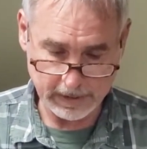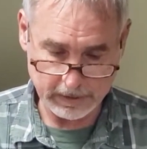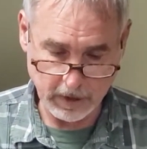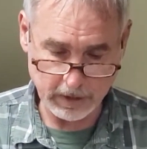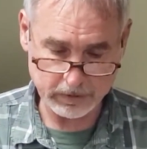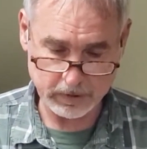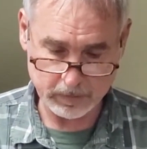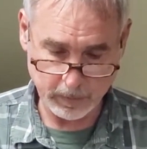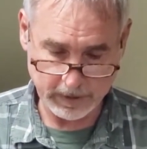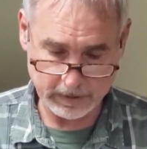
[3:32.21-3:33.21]
noxious
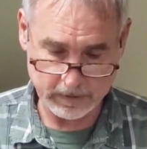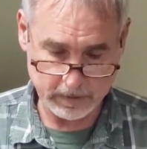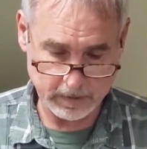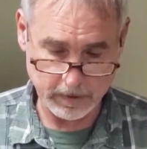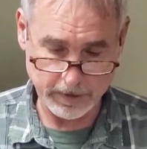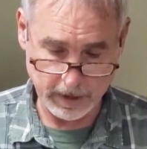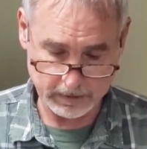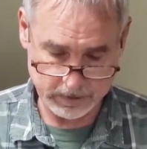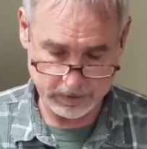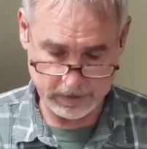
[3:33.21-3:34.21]
weeds or
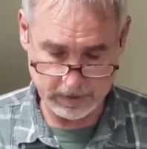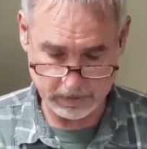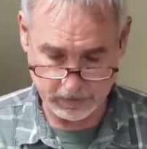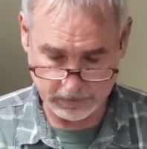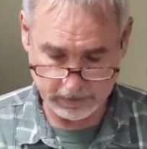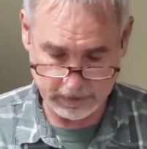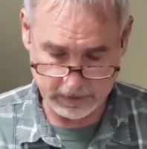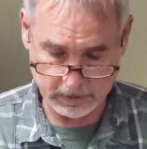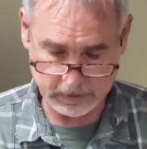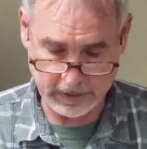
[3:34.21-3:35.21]
noxious thistles in
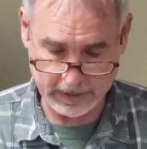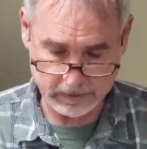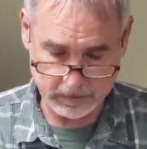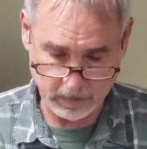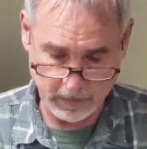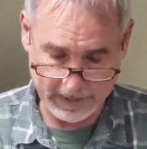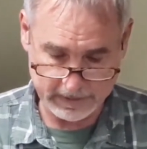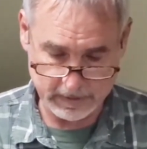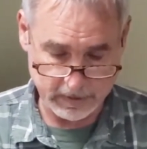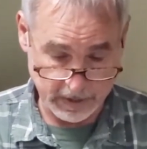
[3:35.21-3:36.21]
this site, so I
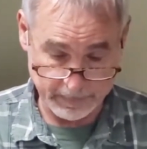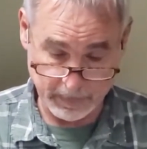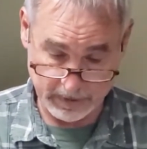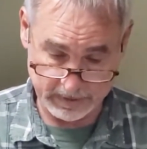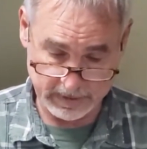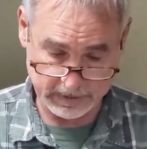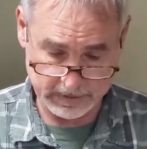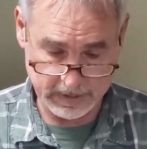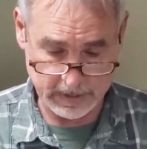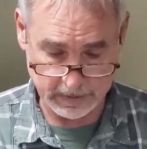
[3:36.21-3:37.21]
did not mark
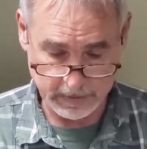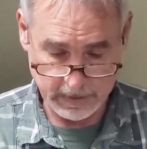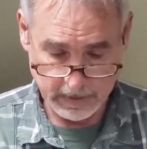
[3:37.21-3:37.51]
19.